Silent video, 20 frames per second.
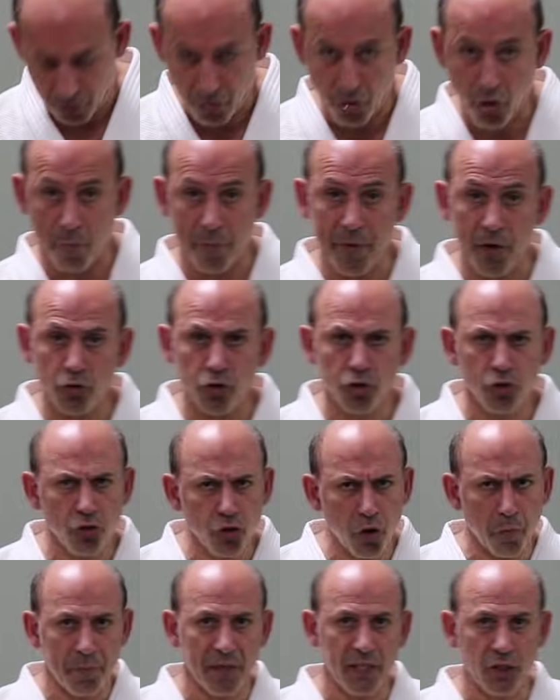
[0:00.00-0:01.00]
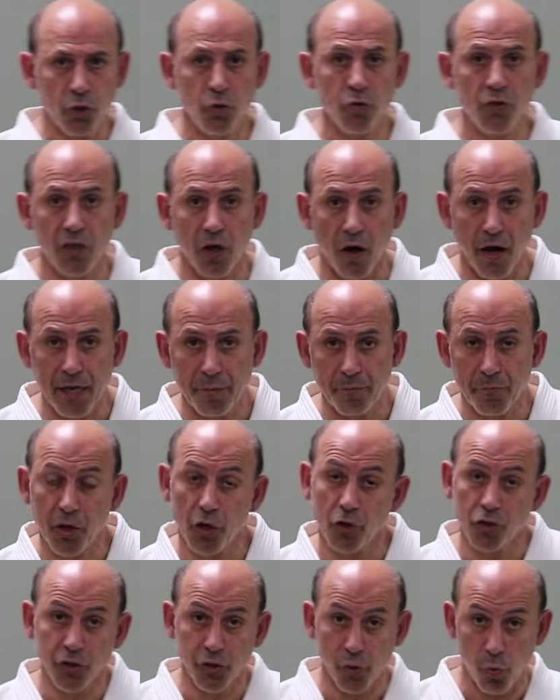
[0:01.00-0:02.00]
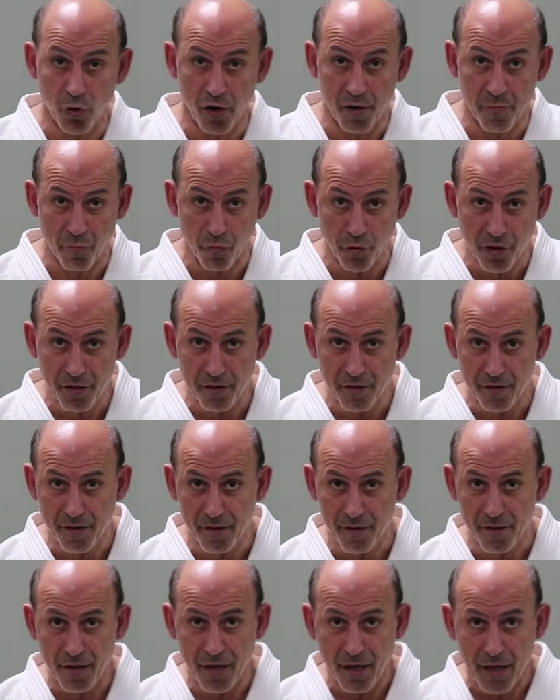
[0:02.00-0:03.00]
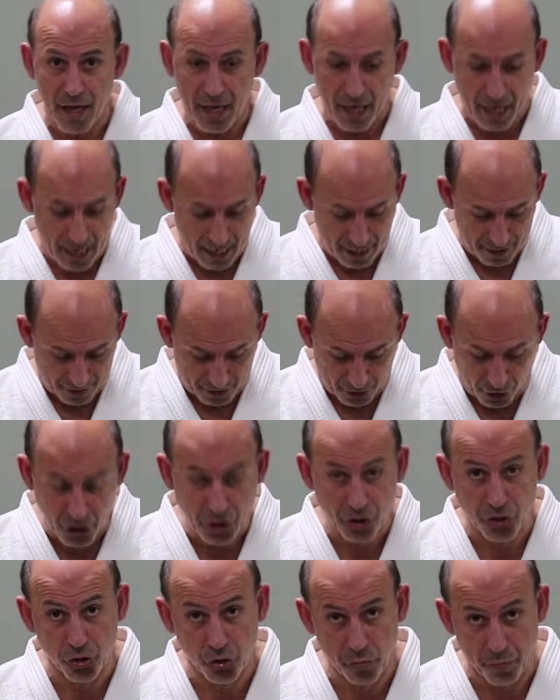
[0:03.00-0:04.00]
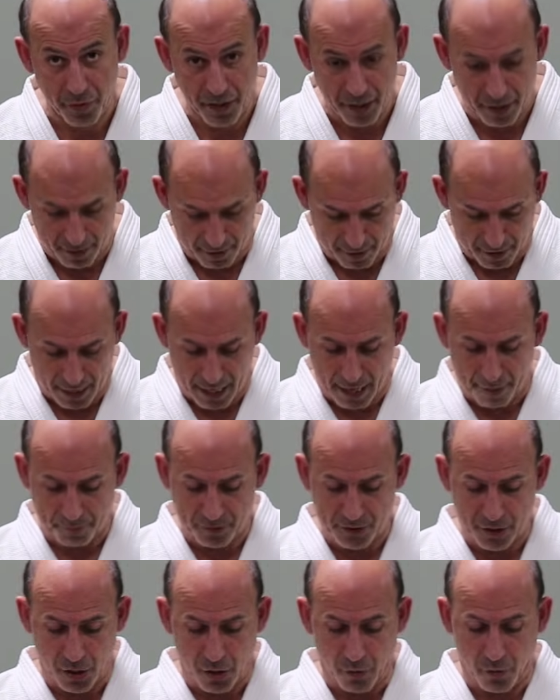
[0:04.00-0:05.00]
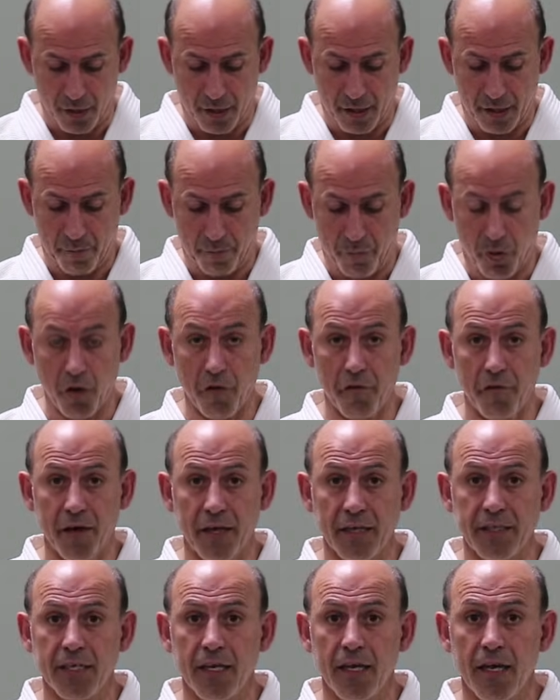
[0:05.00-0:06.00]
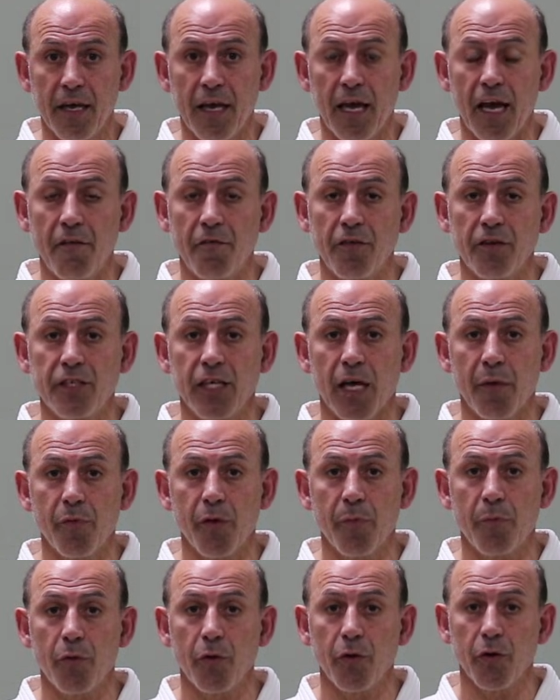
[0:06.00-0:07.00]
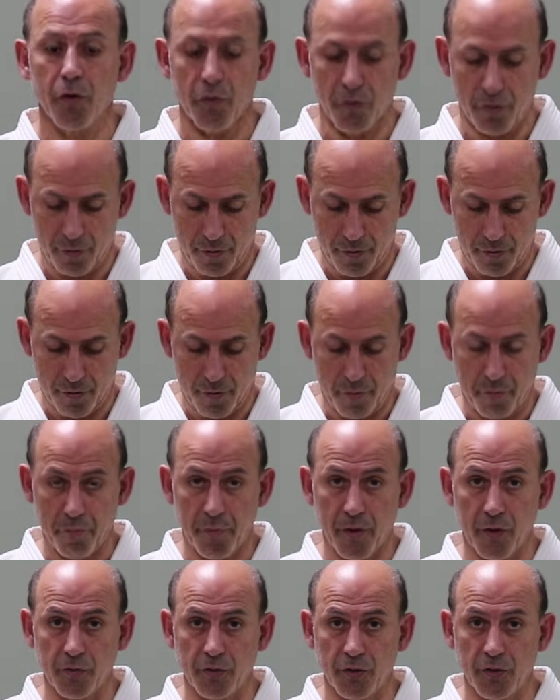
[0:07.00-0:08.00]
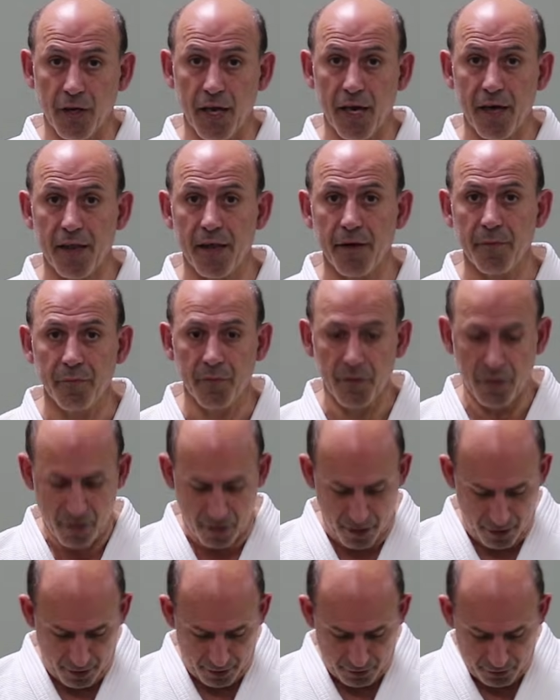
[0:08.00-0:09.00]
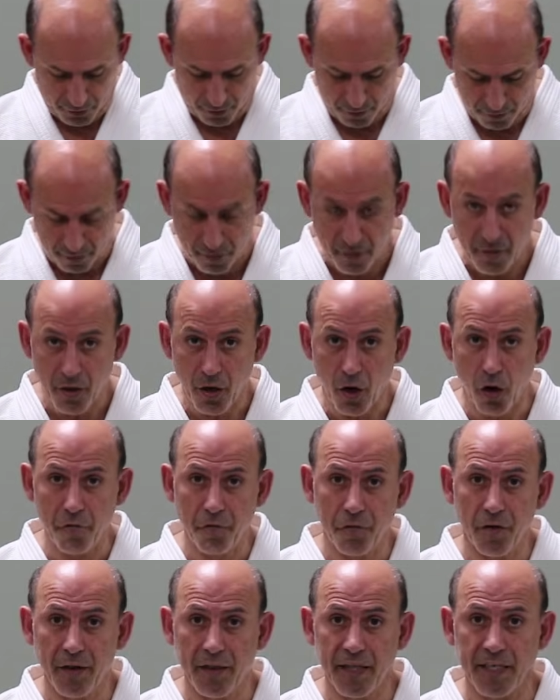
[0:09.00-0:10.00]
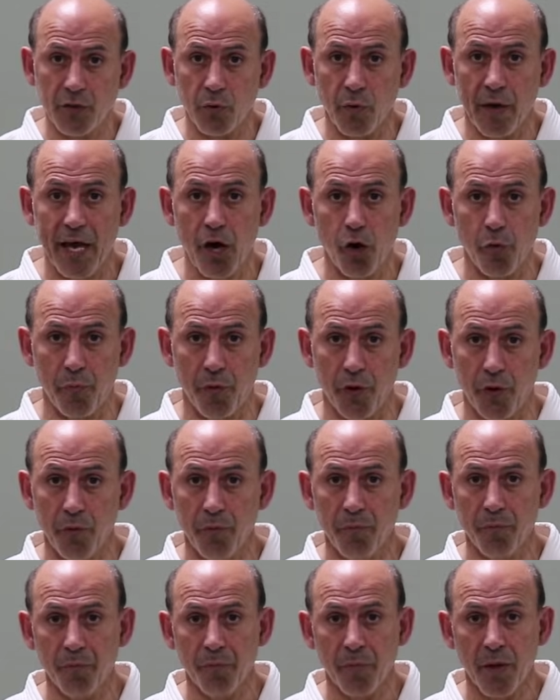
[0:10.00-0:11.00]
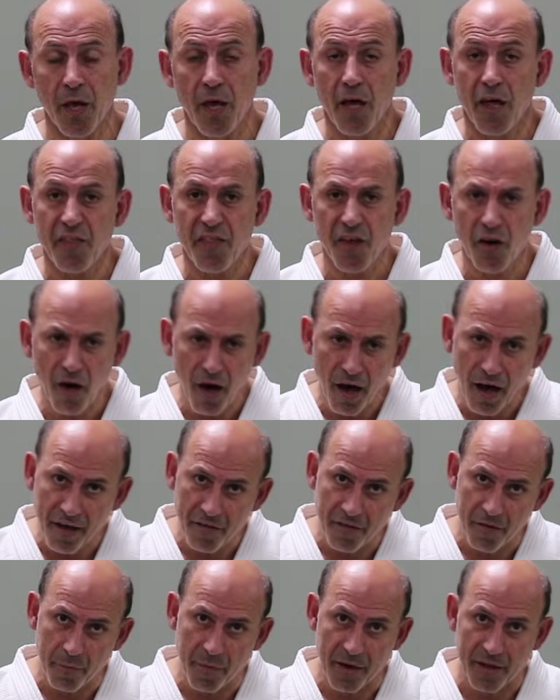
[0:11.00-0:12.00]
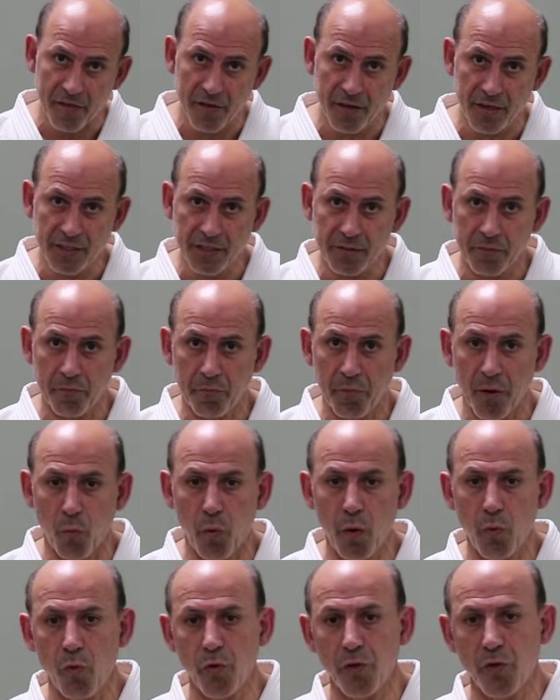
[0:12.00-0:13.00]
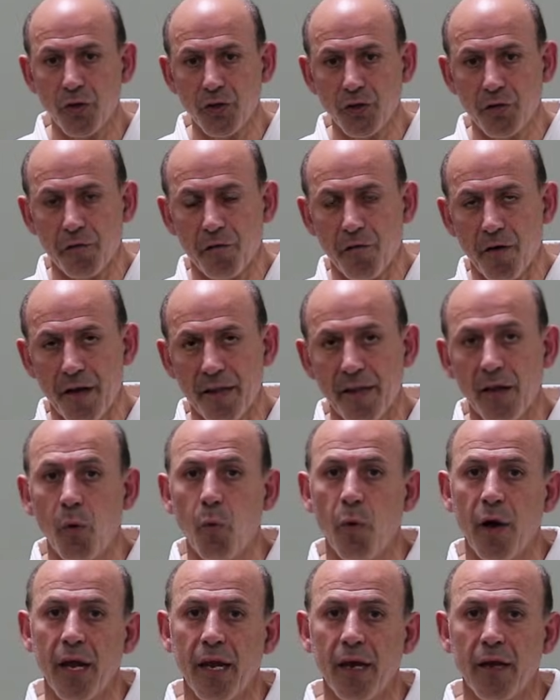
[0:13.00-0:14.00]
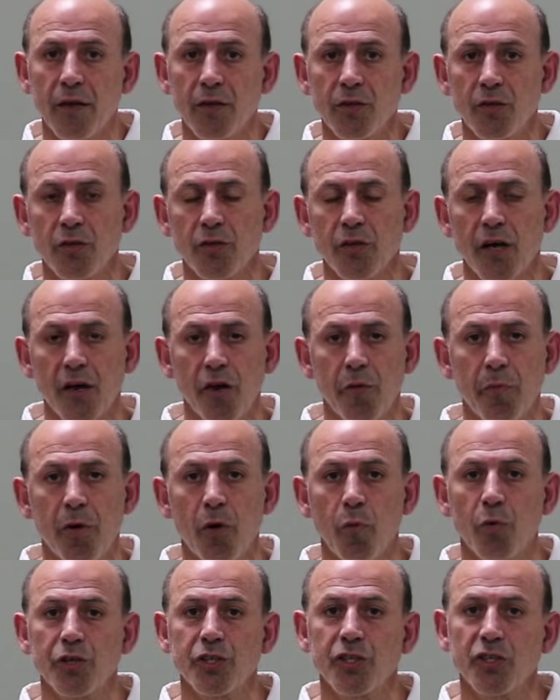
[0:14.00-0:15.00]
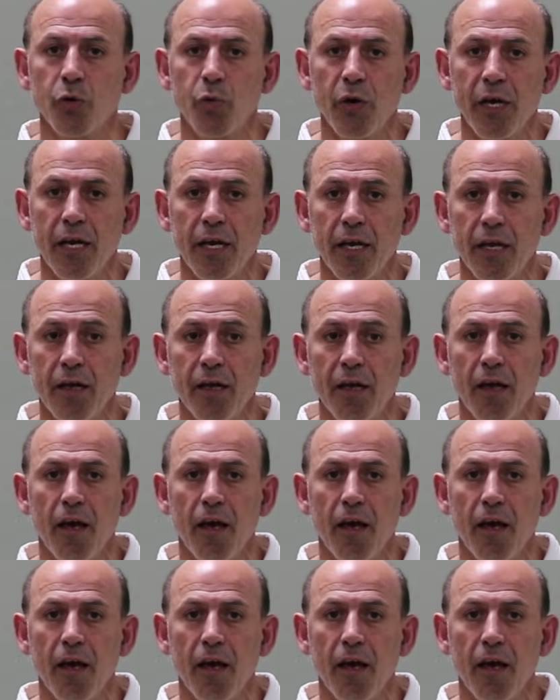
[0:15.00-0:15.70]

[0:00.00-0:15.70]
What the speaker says: Your belt should not be too tight because you want to breathe, and it should be absolutely perfect every time you pull your belt together. So hopefully this will help you. There are other methods, but we want you to find a way to tie your belt which is quickly,